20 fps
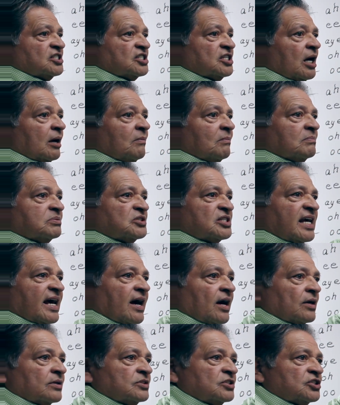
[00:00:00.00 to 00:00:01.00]
some
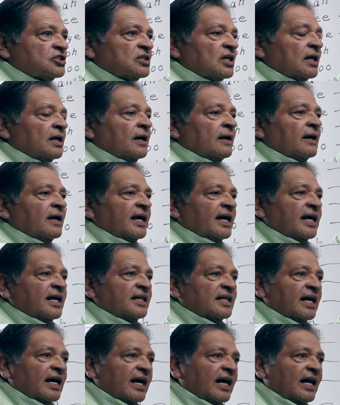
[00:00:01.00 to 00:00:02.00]
sounds
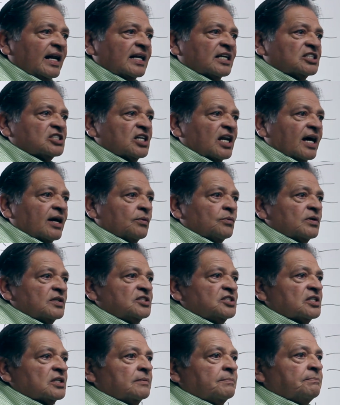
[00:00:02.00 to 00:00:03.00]
in the English
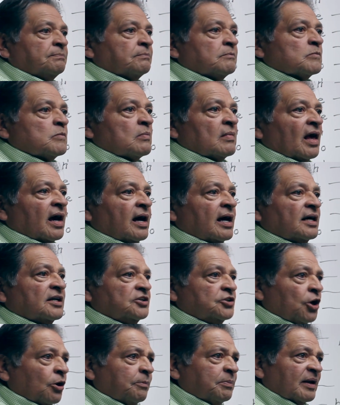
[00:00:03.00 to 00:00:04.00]
language
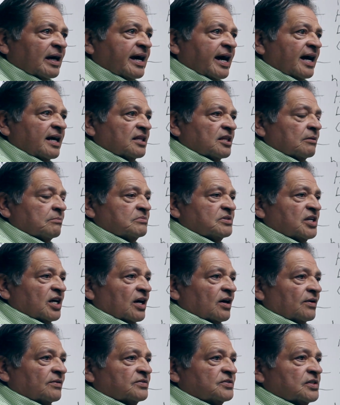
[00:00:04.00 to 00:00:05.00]
duplicate
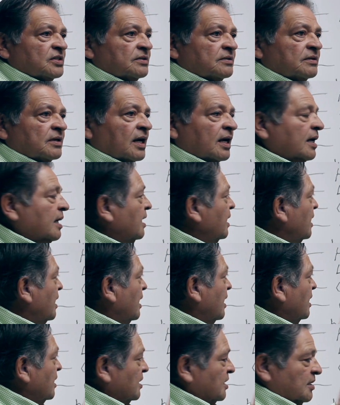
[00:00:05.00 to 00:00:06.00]
themselves.
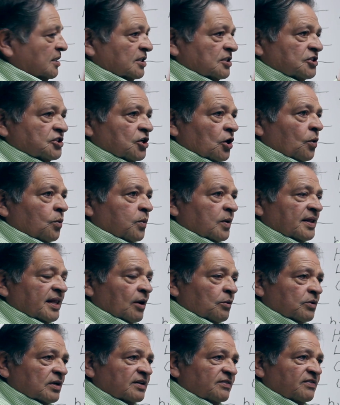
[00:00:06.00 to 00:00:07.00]
So when they
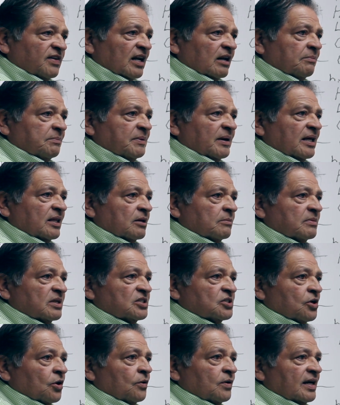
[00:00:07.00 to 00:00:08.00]
were developing the
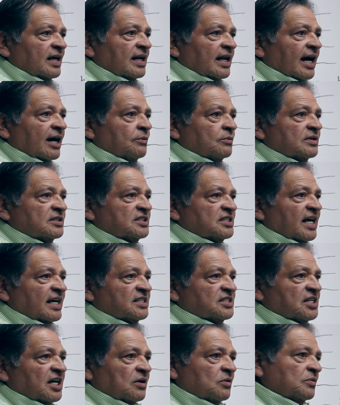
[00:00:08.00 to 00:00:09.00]
Muscogee language, they
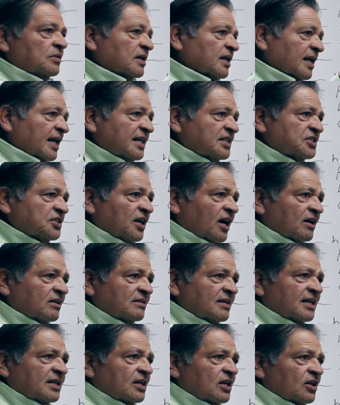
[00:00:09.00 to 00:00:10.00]
said, let's
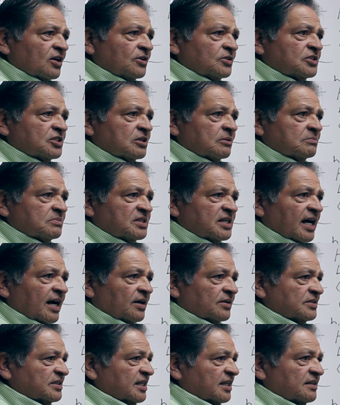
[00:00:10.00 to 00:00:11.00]
not include some
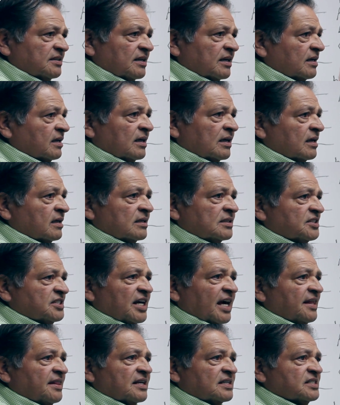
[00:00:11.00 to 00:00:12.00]
sounds that
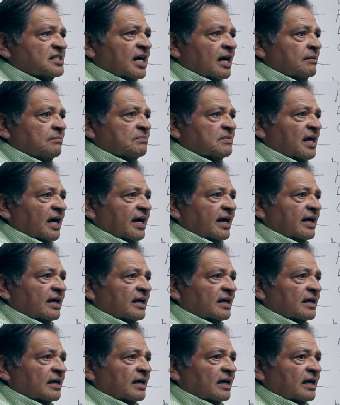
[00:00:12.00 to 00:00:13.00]
say the same thing.
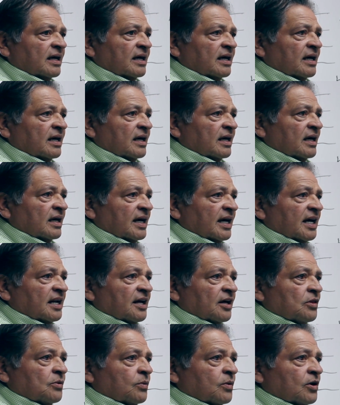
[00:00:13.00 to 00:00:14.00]
In
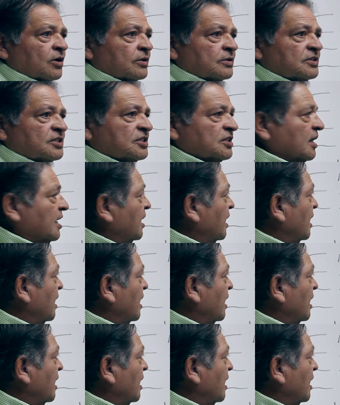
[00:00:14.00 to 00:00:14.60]
other words,